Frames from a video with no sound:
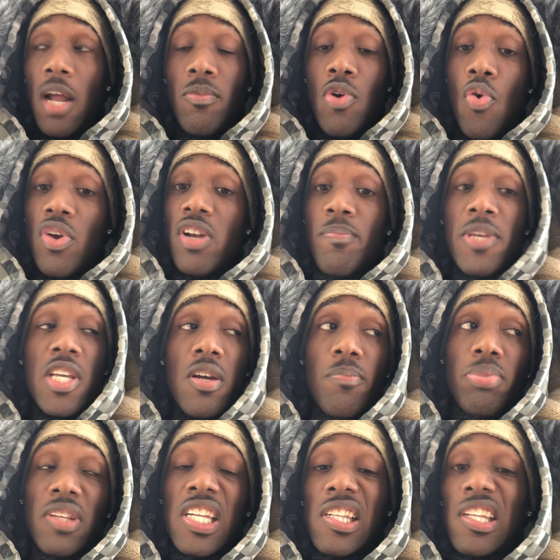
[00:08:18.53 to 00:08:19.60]
I'm going to be
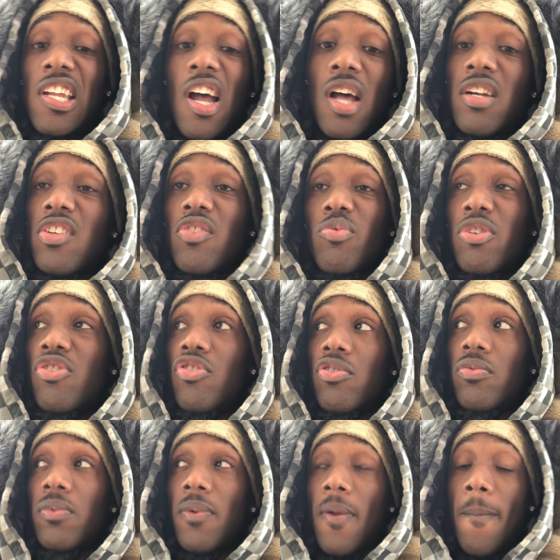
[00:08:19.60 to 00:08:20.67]
completely honest with
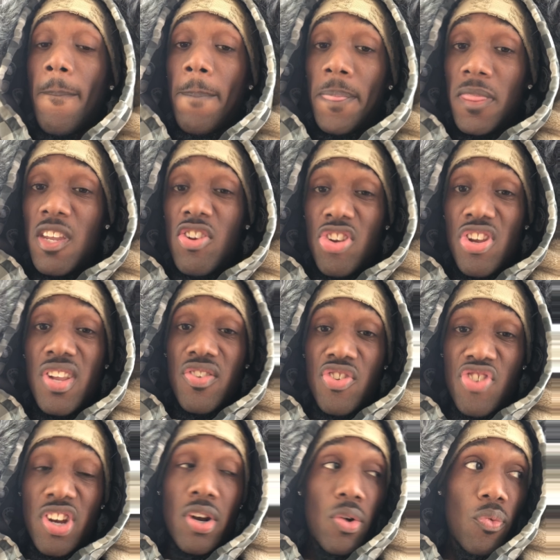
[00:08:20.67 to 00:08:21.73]
you. This shit's
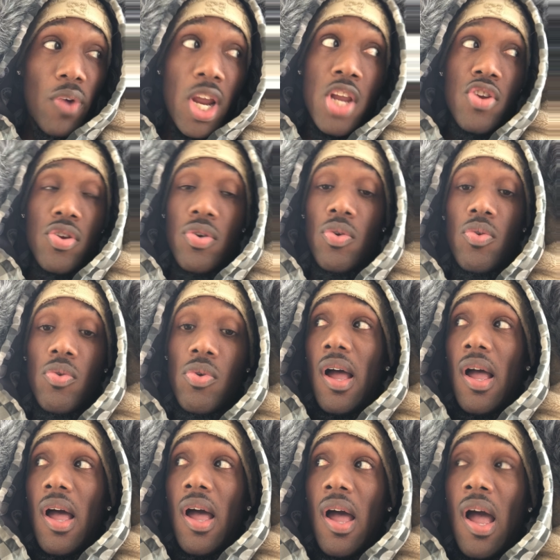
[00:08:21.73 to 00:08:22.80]
generational.
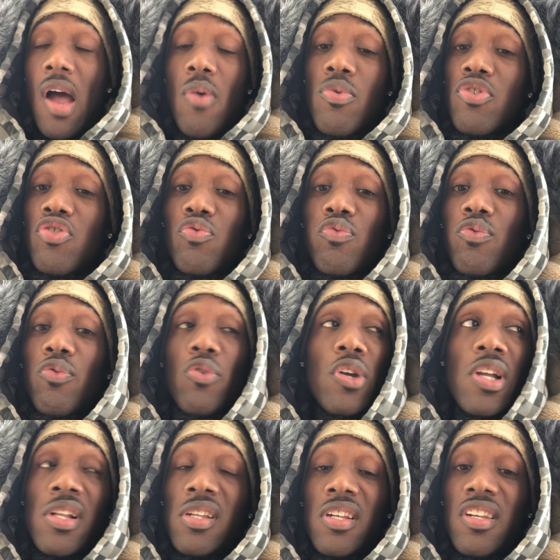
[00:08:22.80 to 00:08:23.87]
I was
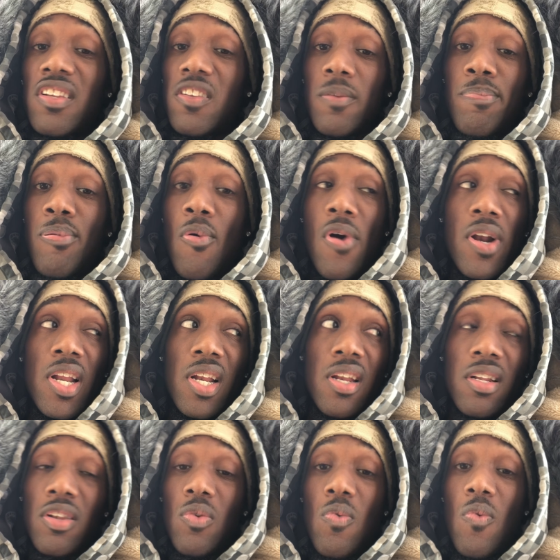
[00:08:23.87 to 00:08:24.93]
really disappointed
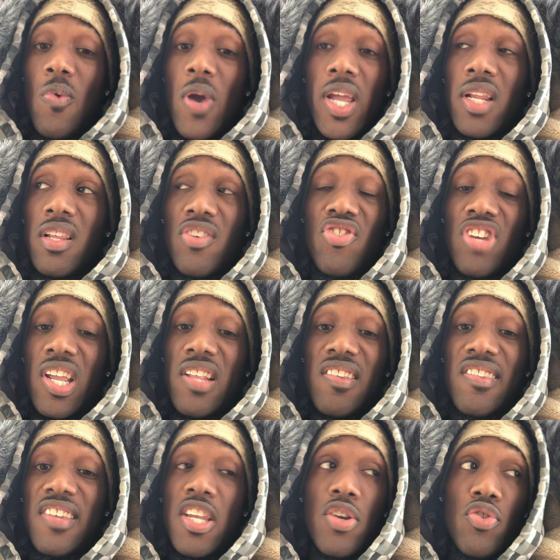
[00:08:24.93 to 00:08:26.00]
in the way the Gen
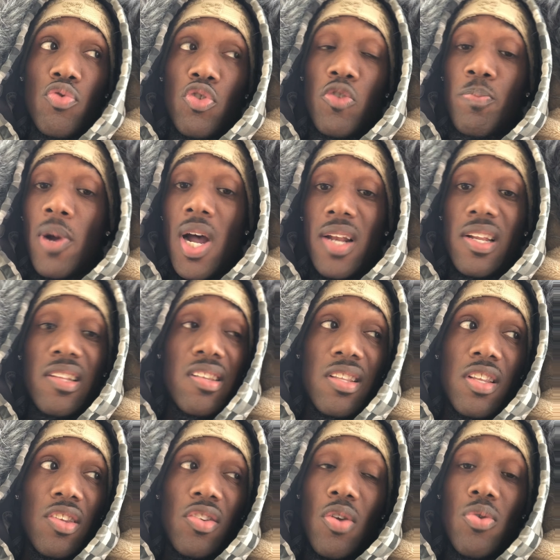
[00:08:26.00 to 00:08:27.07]
Zers responded to
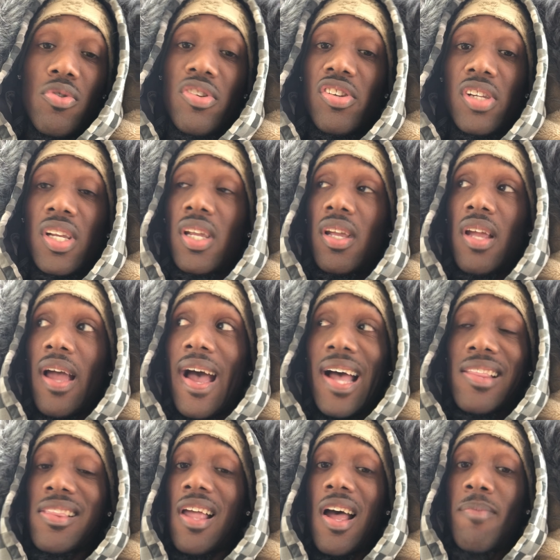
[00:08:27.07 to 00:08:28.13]
this whole shit. I
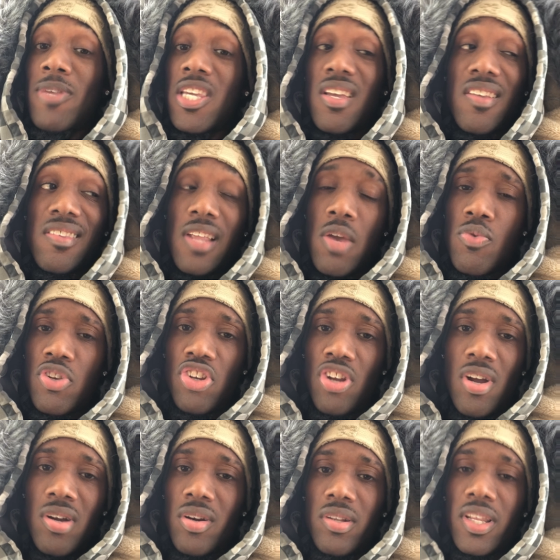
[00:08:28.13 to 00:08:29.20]
thought because they was
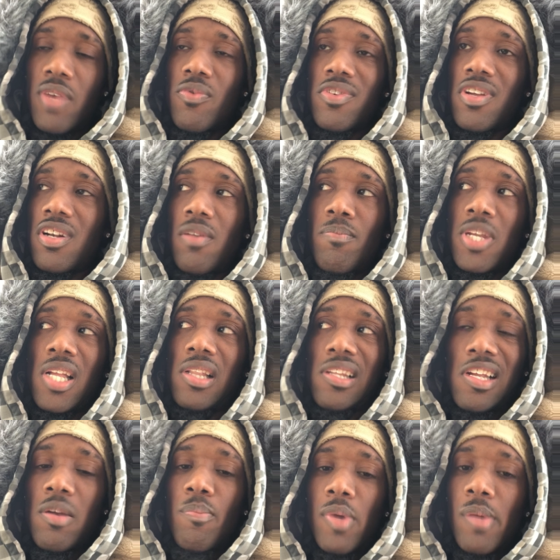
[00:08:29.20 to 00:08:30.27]
younger, they was gonna be a
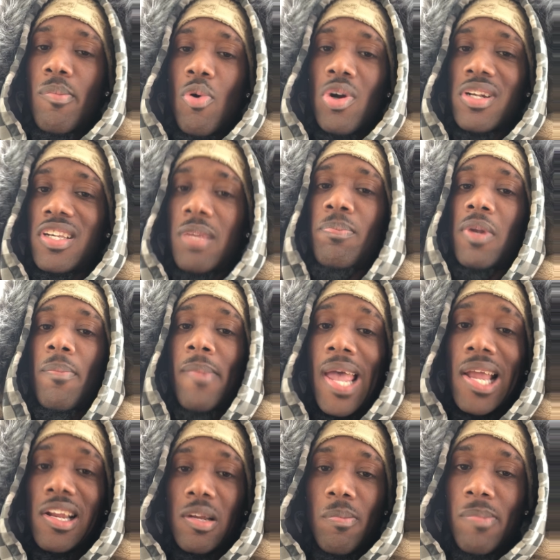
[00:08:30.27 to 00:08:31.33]
little bit more
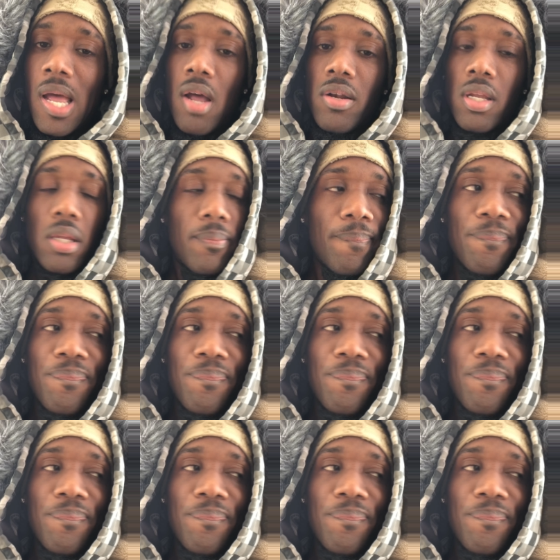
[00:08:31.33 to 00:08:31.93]
diplomatic about it.